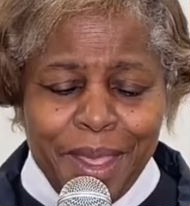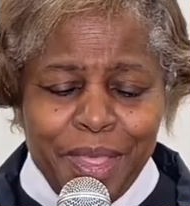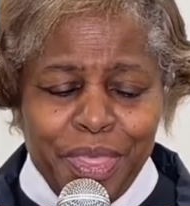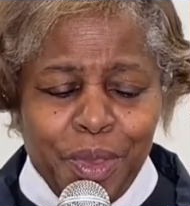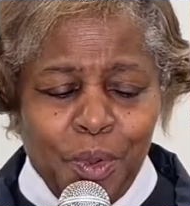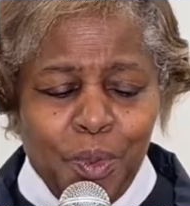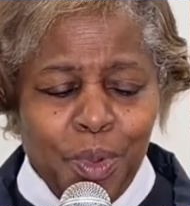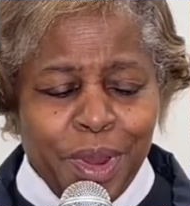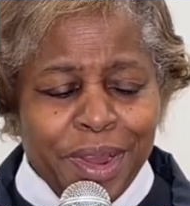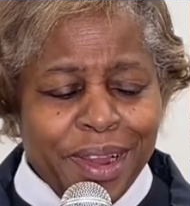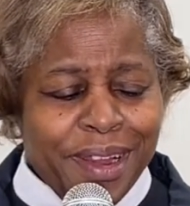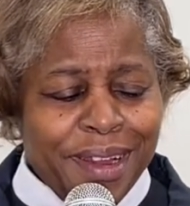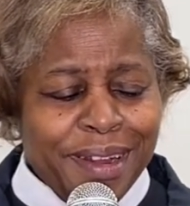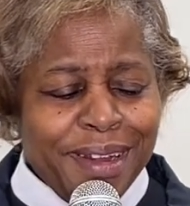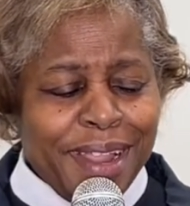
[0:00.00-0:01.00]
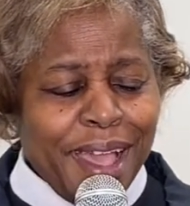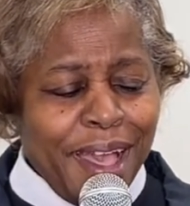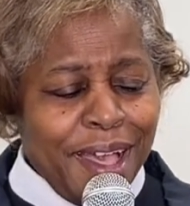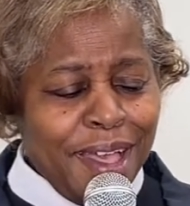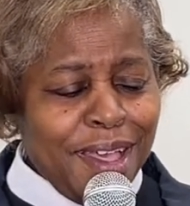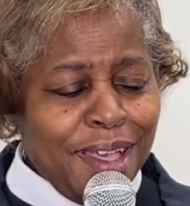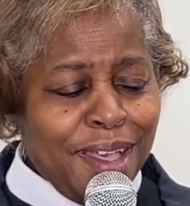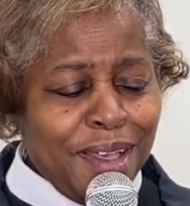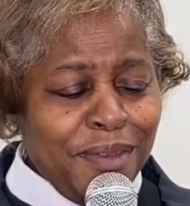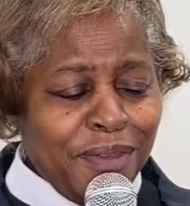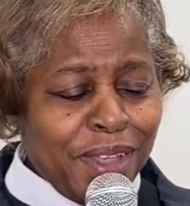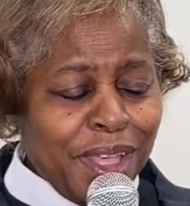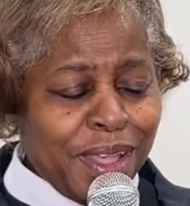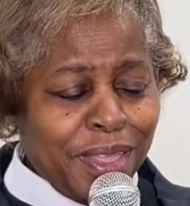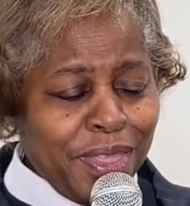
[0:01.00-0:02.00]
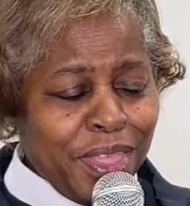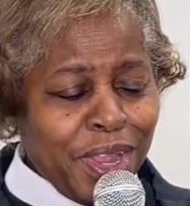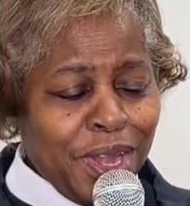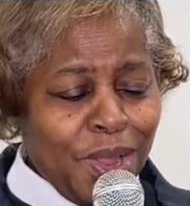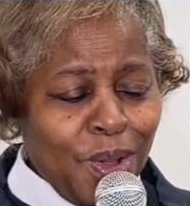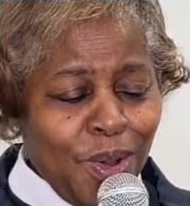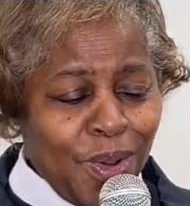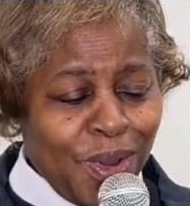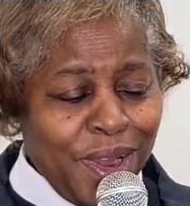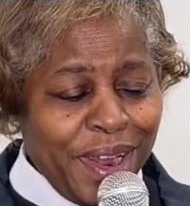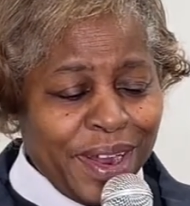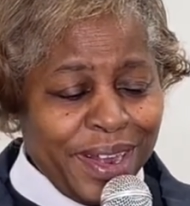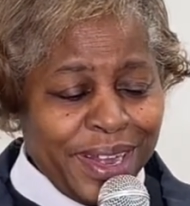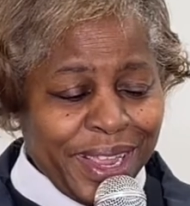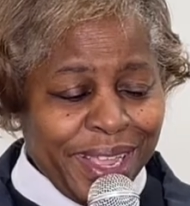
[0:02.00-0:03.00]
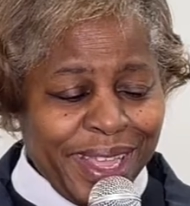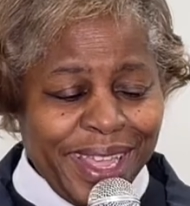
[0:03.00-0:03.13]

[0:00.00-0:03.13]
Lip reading: The word of the Lord.